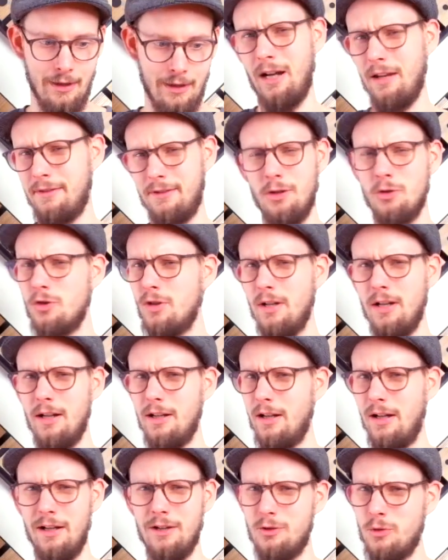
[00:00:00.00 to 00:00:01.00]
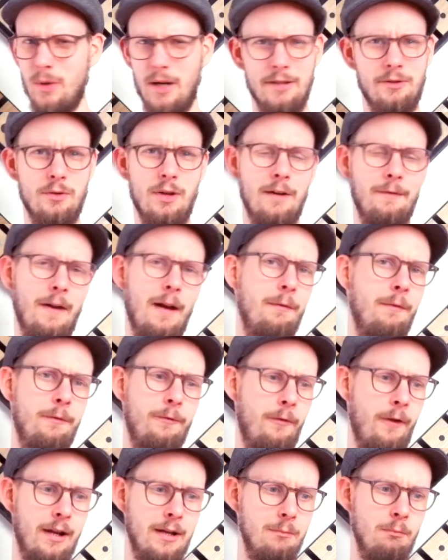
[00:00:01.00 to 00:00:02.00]
As usual, I try to have
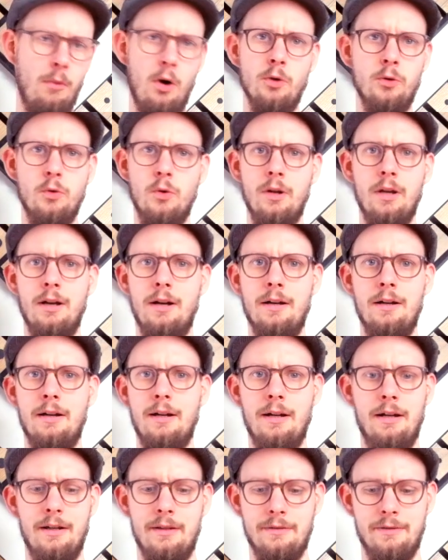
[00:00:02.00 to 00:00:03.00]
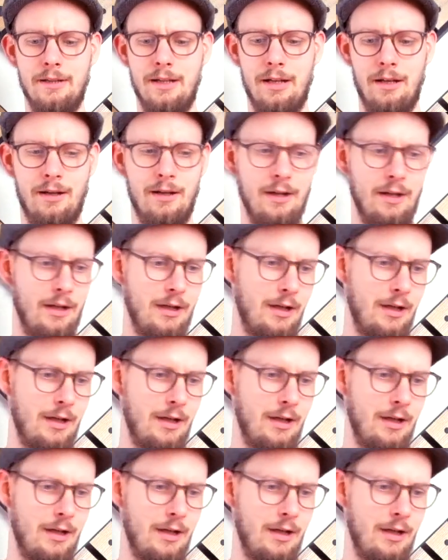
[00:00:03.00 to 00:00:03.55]
everything modular and yeah,